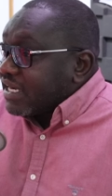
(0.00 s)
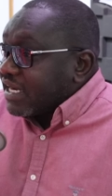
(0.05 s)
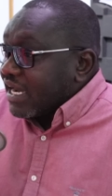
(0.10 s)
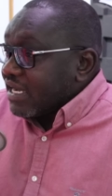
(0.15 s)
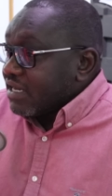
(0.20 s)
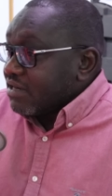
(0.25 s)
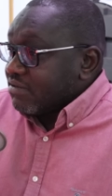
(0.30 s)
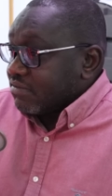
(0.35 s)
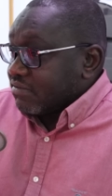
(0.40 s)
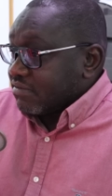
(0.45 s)

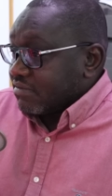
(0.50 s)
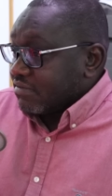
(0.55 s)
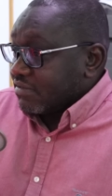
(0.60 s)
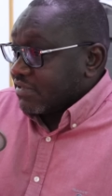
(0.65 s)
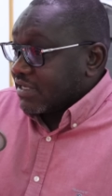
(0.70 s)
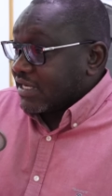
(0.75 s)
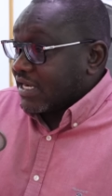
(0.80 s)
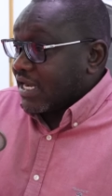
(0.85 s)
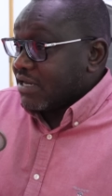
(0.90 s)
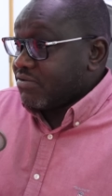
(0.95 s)
Kanu.
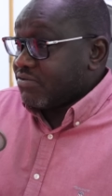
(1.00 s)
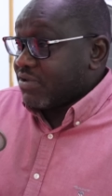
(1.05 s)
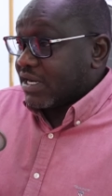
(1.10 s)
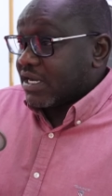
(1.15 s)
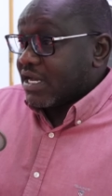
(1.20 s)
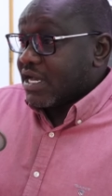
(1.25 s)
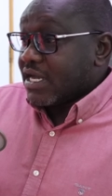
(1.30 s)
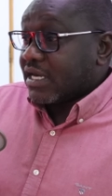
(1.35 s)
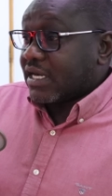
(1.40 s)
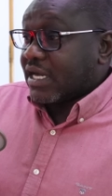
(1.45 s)
Kanu,
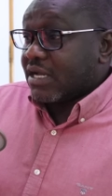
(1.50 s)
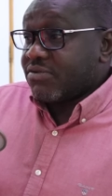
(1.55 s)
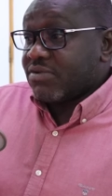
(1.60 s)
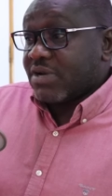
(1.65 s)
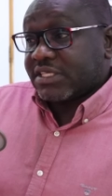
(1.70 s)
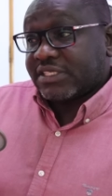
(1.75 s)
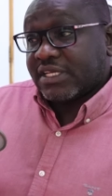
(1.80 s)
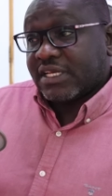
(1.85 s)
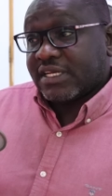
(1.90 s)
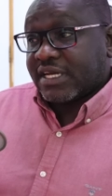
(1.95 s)
Kanu. Kanu
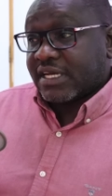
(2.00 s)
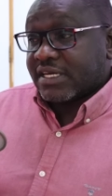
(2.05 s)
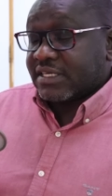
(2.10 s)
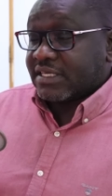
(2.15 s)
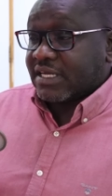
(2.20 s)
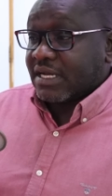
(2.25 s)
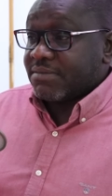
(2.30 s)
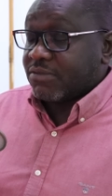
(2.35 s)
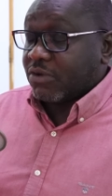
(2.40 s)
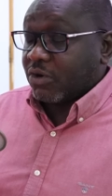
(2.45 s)
actually can
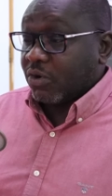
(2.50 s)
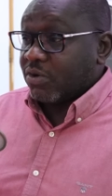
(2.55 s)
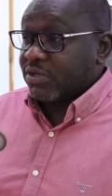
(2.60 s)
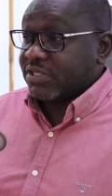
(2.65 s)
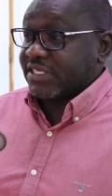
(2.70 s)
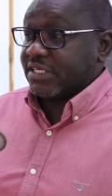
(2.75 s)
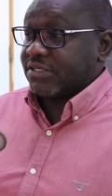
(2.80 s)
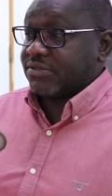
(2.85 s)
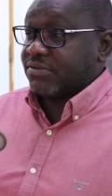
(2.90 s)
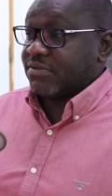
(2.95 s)
come
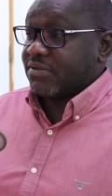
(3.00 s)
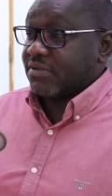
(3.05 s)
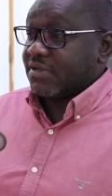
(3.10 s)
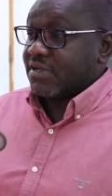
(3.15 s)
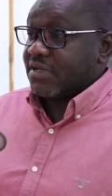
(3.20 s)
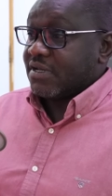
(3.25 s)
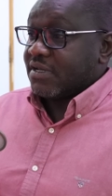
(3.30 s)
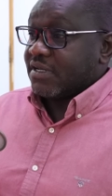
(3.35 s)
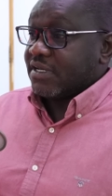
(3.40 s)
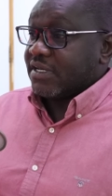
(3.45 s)
closer to.
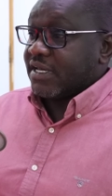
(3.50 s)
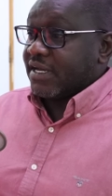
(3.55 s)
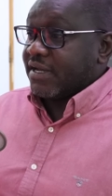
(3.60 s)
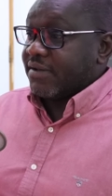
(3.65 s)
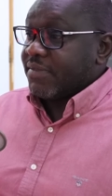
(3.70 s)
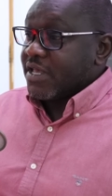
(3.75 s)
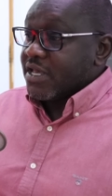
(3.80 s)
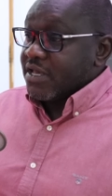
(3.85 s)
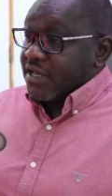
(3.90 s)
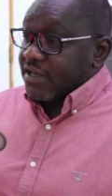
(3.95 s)
Okay.
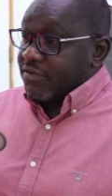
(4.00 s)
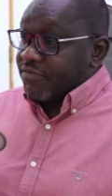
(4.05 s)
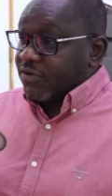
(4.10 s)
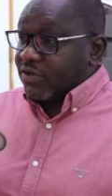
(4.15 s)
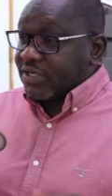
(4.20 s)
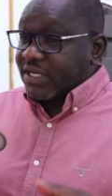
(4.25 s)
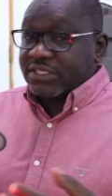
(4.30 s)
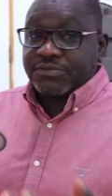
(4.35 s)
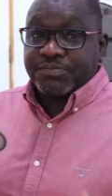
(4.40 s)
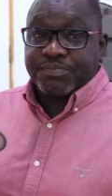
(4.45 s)
Yeah. If you
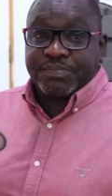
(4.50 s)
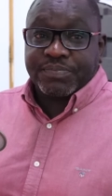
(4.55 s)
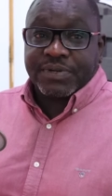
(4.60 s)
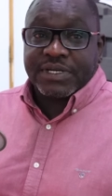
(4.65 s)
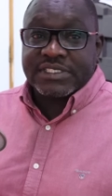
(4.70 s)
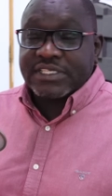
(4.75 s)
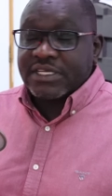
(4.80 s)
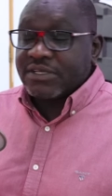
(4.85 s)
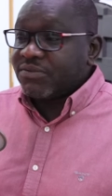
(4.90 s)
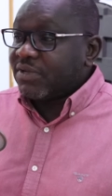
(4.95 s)
look at
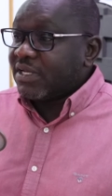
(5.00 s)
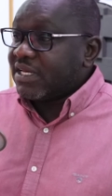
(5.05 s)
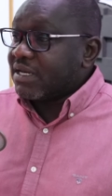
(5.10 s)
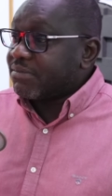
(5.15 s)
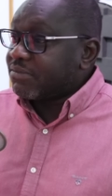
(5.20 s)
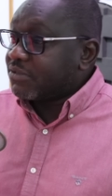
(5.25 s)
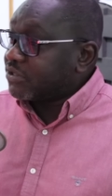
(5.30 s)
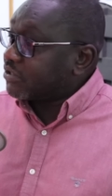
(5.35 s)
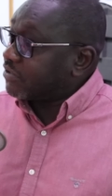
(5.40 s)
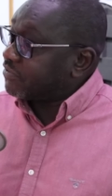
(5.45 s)
President
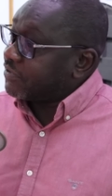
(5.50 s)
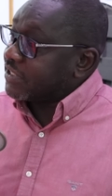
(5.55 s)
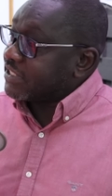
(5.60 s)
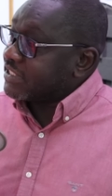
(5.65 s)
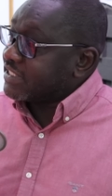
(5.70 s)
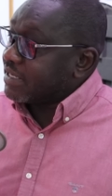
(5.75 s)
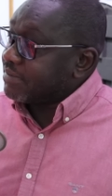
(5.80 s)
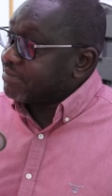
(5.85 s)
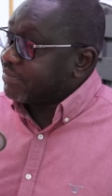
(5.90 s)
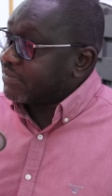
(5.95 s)
William Ruto, for
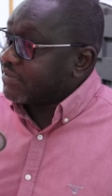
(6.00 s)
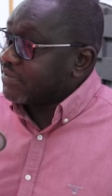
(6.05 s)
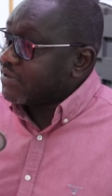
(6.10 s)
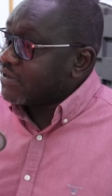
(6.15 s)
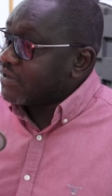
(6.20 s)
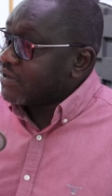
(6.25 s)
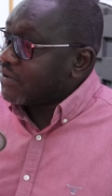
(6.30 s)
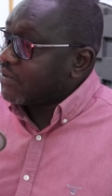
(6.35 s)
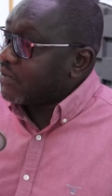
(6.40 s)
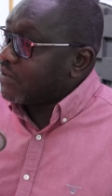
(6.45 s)
example,
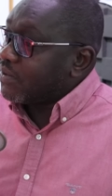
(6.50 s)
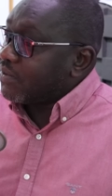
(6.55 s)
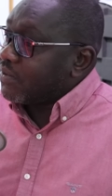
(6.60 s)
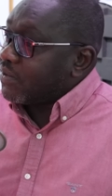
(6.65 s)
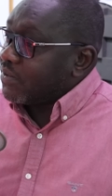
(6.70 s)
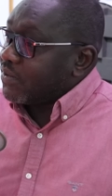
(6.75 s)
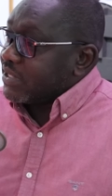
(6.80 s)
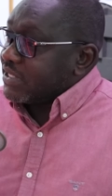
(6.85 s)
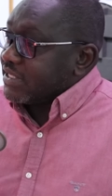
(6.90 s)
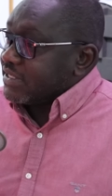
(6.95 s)

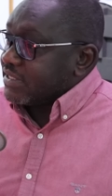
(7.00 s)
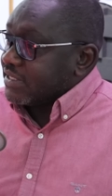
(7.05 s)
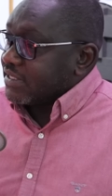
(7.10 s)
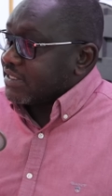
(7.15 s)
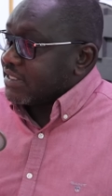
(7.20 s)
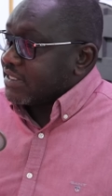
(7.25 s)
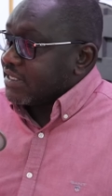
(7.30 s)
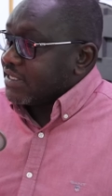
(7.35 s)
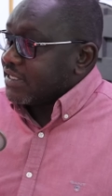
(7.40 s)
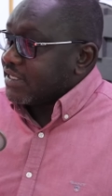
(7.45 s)
what is he?
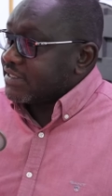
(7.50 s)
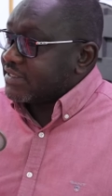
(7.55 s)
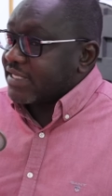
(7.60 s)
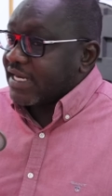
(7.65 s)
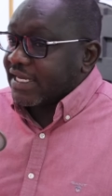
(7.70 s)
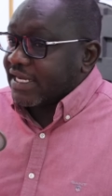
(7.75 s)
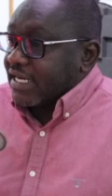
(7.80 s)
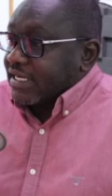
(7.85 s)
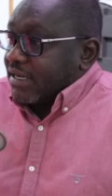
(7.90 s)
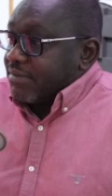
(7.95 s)
He's
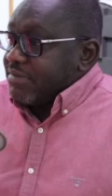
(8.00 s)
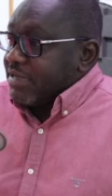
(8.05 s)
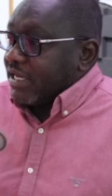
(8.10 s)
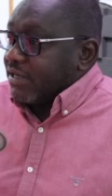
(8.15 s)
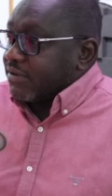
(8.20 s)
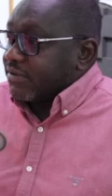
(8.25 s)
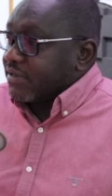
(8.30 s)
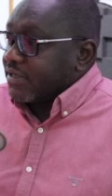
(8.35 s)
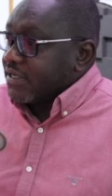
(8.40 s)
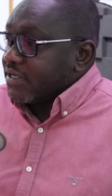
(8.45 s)
like a
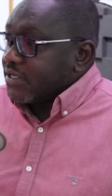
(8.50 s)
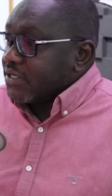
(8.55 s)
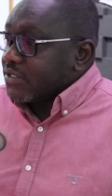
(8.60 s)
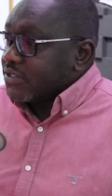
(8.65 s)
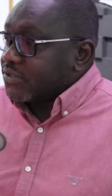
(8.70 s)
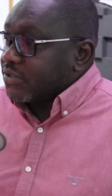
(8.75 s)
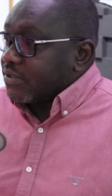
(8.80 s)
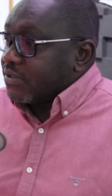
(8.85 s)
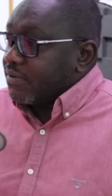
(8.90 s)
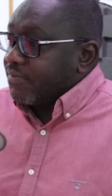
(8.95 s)
chameleon.
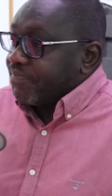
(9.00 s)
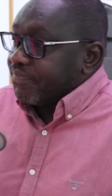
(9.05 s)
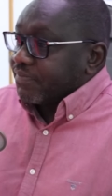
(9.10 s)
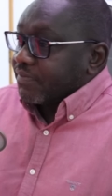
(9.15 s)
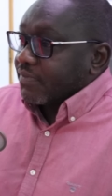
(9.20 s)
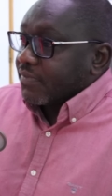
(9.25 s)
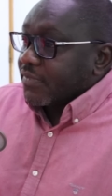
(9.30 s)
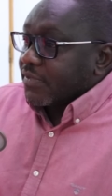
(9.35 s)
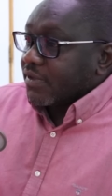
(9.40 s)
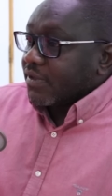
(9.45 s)
So
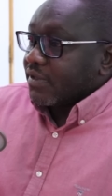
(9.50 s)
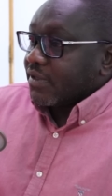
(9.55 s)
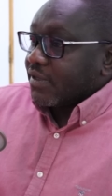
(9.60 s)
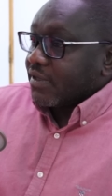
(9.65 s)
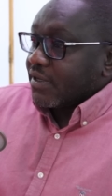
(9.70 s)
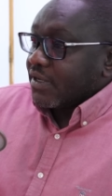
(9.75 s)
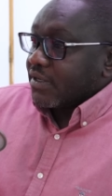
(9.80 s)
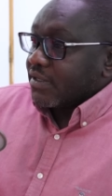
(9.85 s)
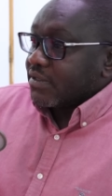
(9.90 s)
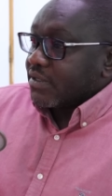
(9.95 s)

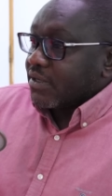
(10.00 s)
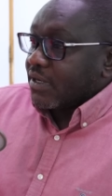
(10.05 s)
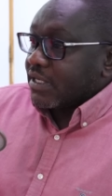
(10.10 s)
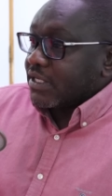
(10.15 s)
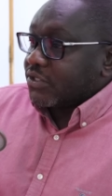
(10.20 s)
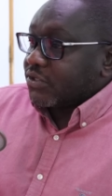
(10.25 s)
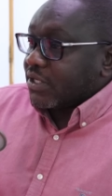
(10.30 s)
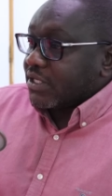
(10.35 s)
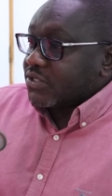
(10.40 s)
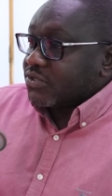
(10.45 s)

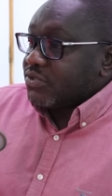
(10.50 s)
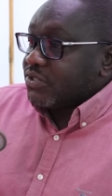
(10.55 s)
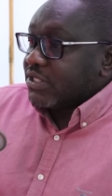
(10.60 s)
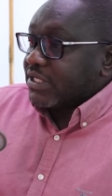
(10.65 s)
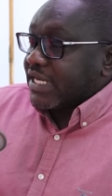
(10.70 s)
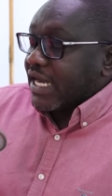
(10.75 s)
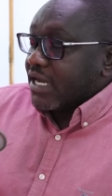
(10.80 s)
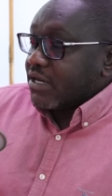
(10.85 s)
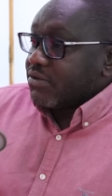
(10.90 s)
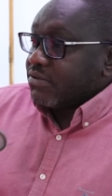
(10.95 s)
anatoka sijui
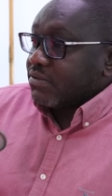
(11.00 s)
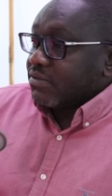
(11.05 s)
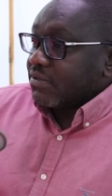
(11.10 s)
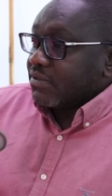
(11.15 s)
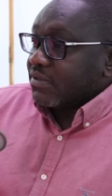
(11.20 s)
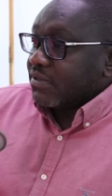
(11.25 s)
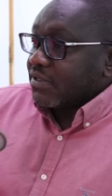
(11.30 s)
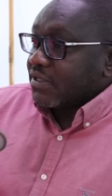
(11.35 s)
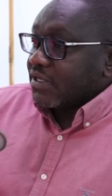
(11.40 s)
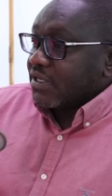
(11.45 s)
Kanu
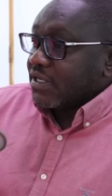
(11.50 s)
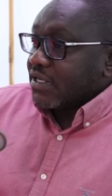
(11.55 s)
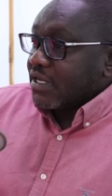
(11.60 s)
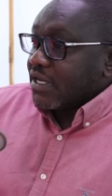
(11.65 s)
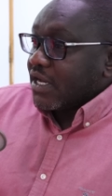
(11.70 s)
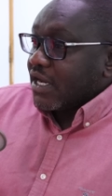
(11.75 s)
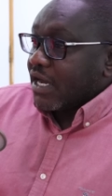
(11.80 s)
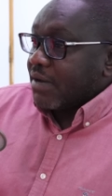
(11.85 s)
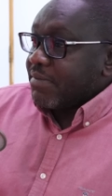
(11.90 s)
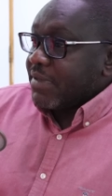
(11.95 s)
mm.
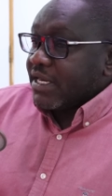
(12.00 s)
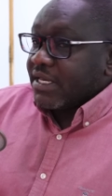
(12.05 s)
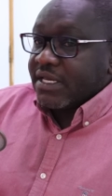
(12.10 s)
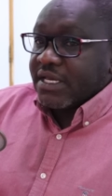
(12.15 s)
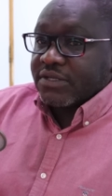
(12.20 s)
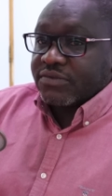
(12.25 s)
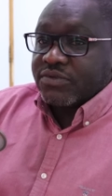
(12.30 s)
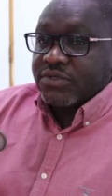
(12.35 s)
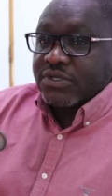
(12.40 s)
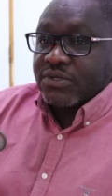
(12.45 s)

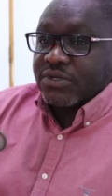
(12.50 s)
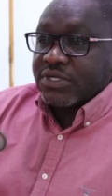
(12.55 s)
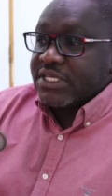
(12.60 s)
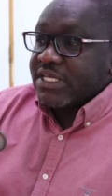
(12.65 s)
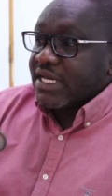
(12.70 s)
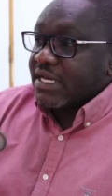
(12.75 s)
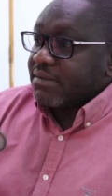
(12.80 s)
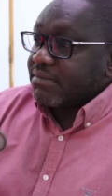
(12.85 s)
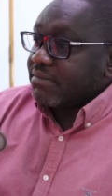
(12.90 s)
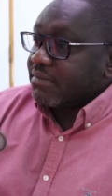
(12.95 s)
ameingia sijui
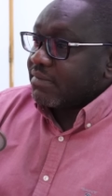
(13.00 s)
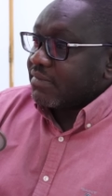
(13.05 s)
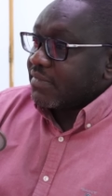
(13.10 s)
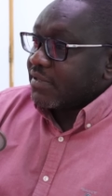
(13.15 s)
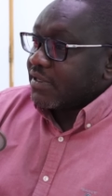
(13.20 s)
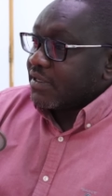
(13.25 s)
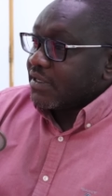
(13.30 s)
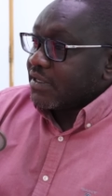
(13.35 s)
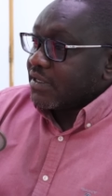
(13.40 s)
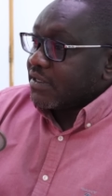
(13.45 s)
ODM
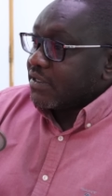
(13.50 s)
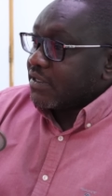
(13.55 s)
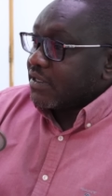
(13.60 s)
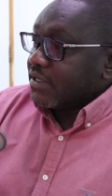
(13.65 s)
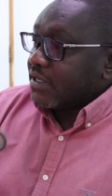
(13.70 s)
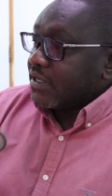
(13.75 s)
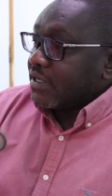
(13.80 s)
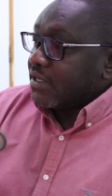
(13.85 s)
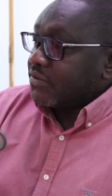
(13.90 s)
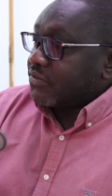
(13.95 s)

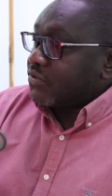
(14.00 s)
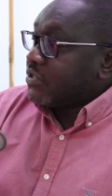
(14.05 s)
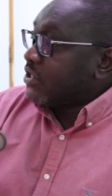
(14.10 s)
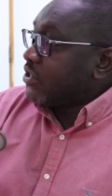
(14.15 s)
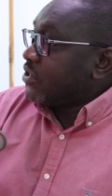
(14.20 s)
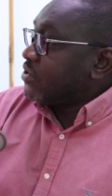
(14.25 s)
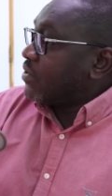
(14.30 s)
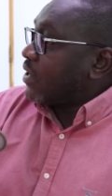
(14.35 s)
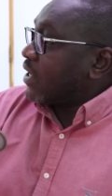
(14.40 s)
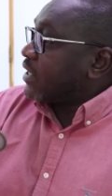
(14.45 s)
eh,
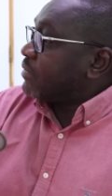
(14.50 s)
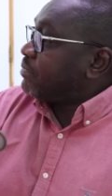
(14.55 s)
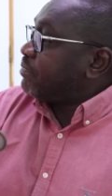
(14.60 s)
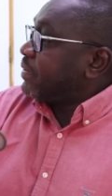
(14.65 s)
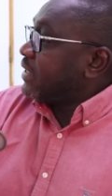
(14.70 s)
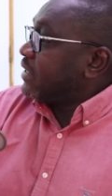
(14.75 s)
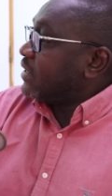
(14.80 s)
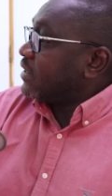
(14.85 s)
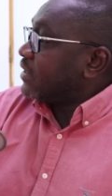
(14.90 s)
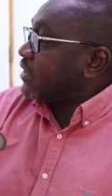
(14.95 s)
sijui URP
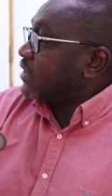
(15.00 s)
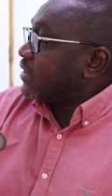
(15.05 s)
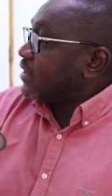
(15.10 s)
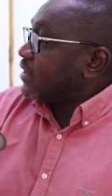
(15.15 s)
eh,